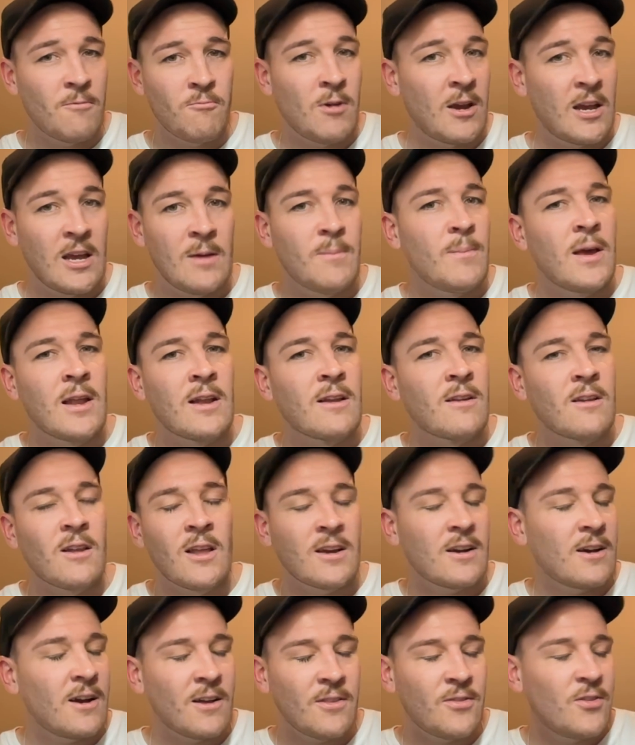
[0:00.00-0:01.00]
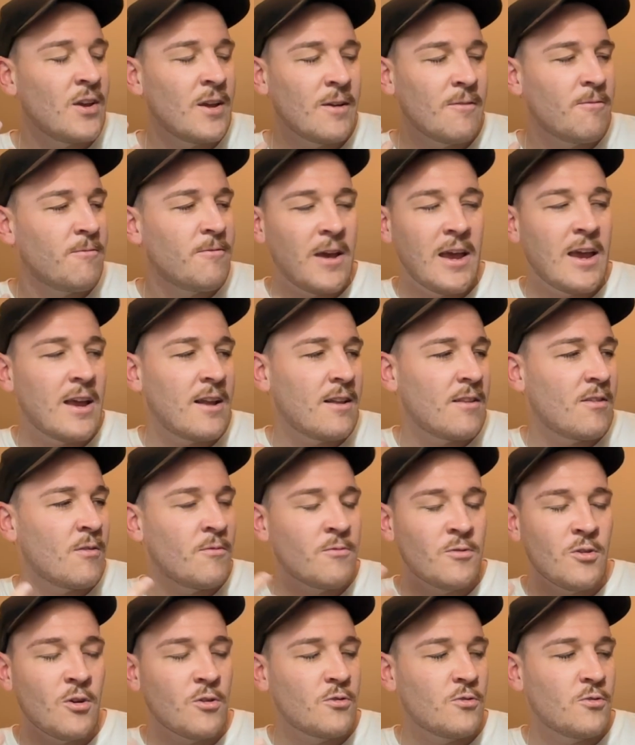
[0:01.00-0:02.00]
recommend. Like, I think fans
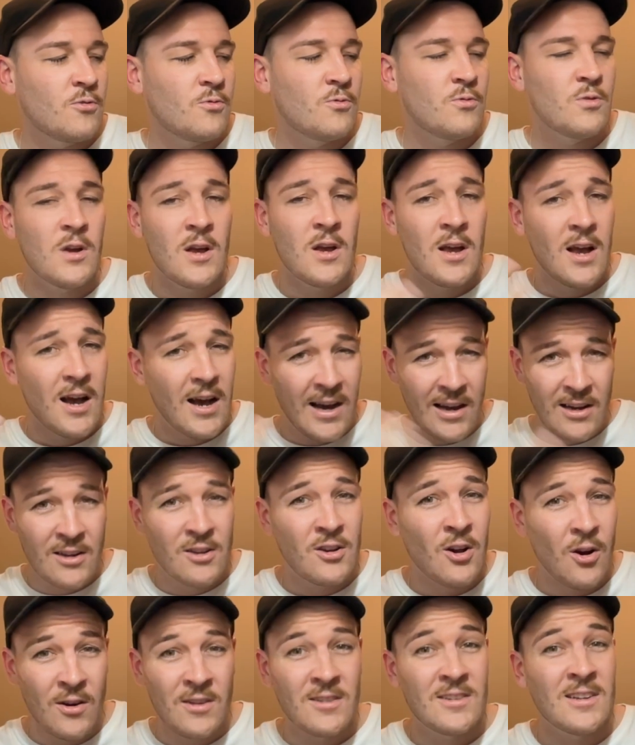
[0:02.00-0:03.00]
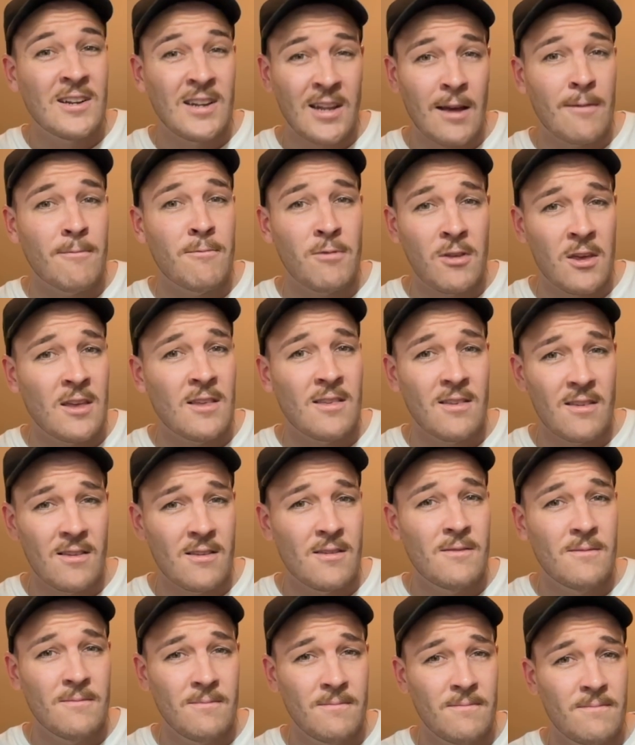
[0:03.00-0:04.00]
of Doctor Who are going to love this.
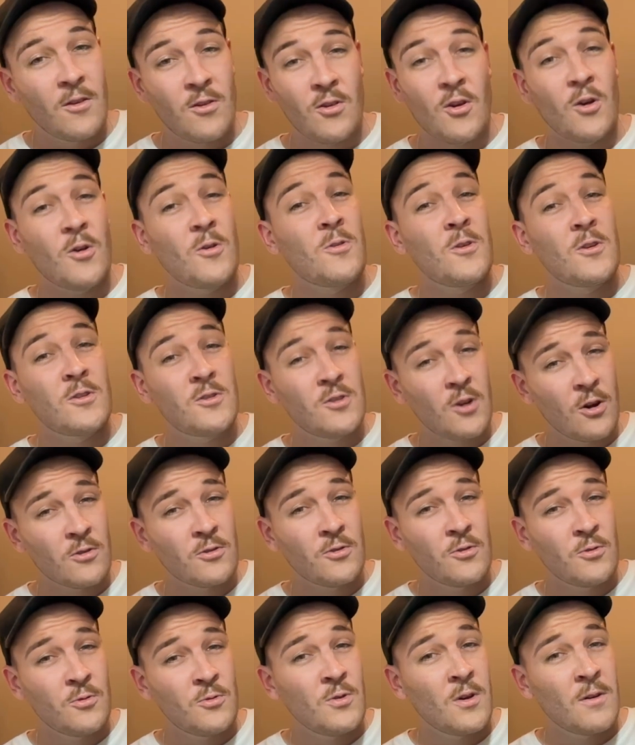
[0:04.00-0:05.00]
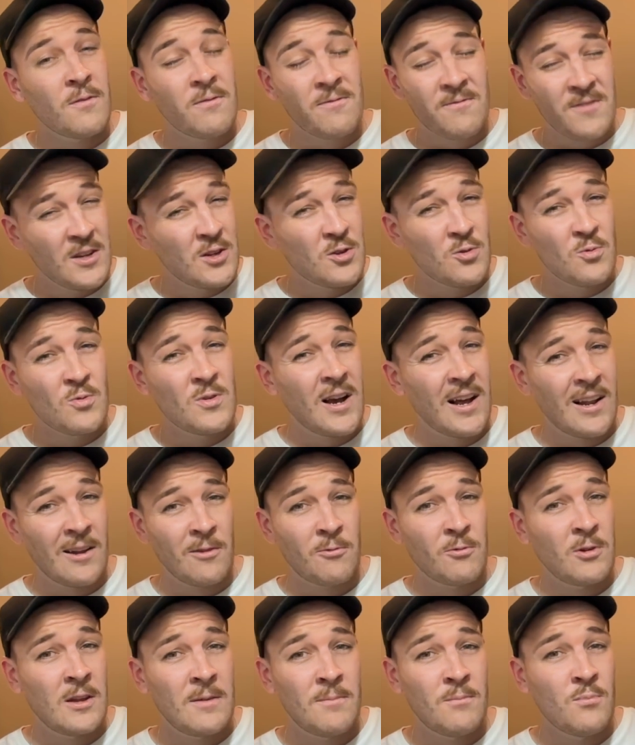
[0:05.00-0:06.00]
So the Doctor Who official
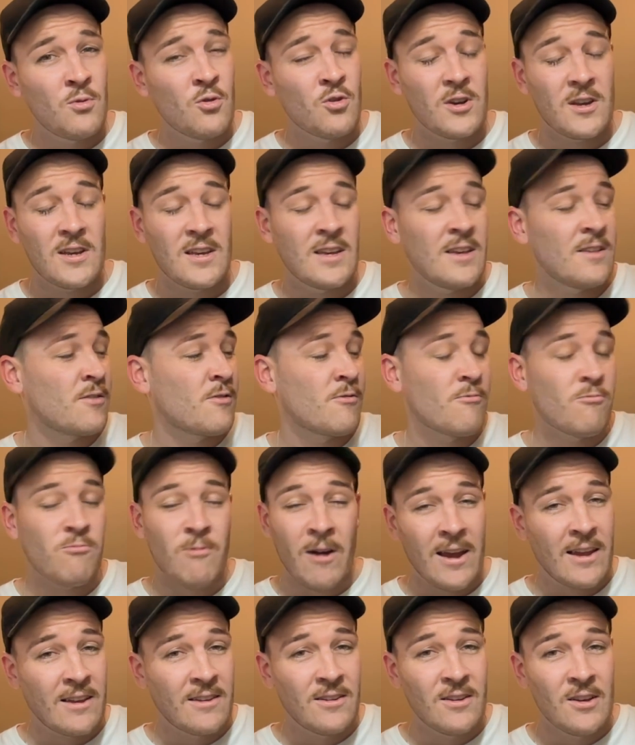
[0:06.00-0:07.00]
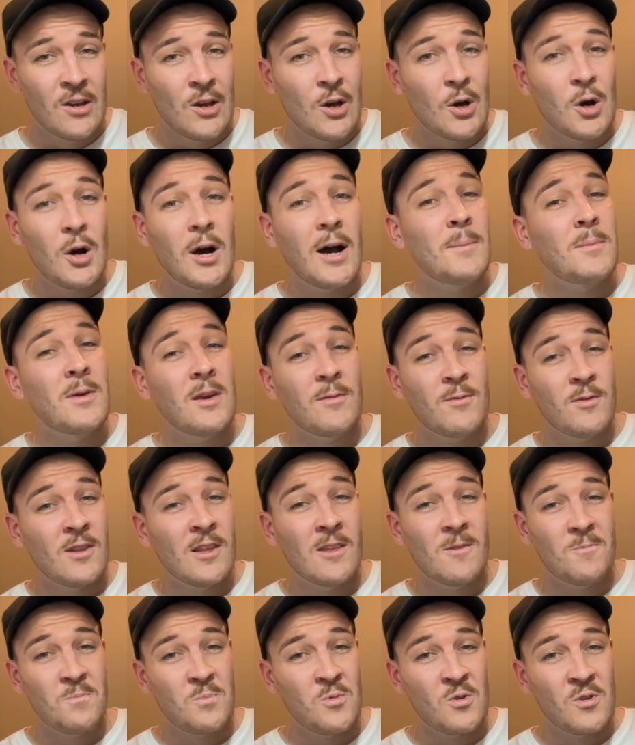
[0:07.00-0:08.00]
colouring in book is great. I'm giving
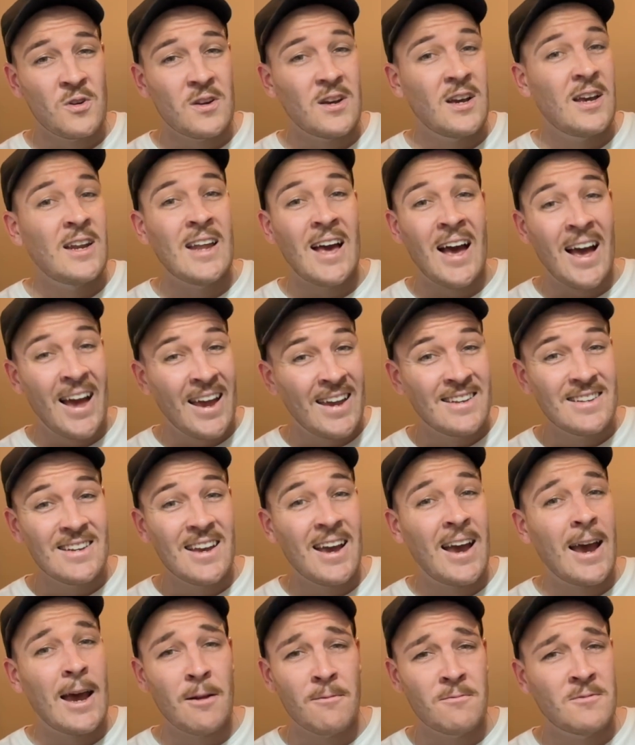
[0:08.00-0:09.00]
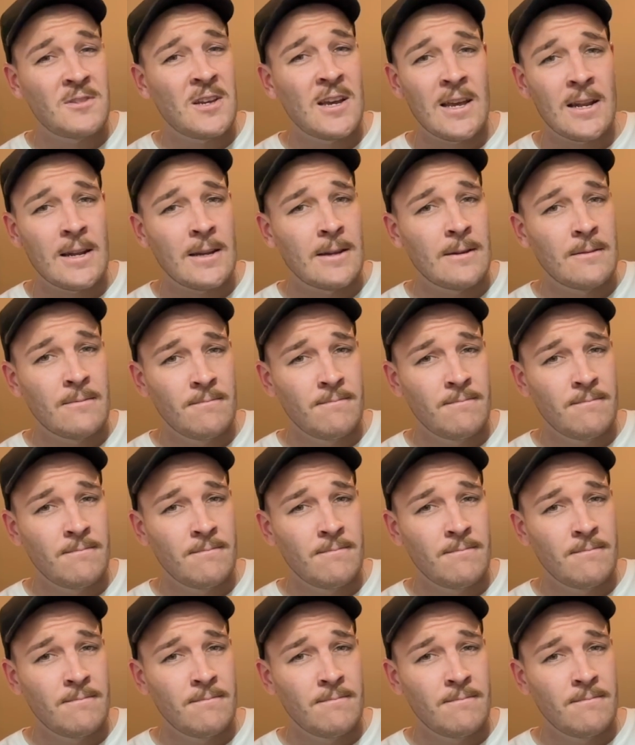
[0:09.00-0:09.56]
this book an 8 out of 10.